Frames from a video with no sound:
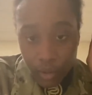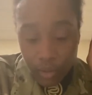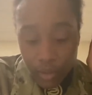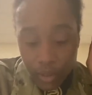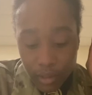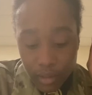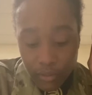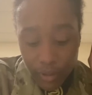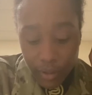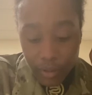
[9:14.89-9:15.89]
because it's
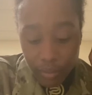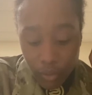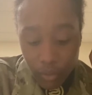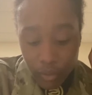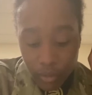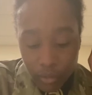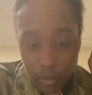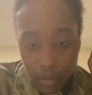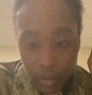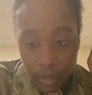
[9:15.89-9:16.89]
very important,
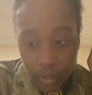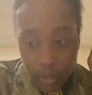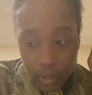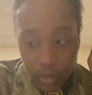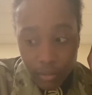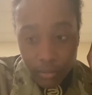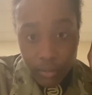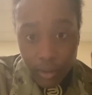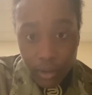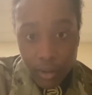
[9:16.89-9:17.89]

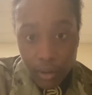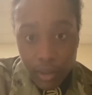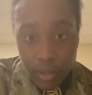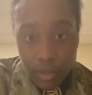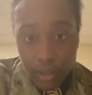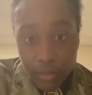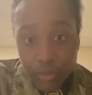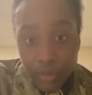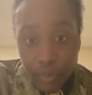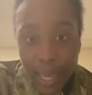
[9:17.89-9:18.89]
in terms
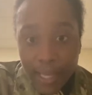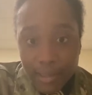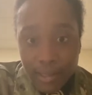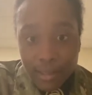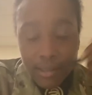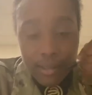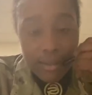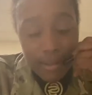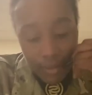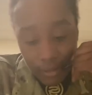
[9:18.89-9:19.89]
of you passing.
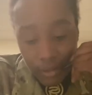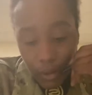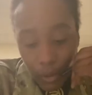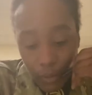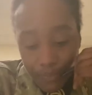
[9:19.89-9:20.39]
So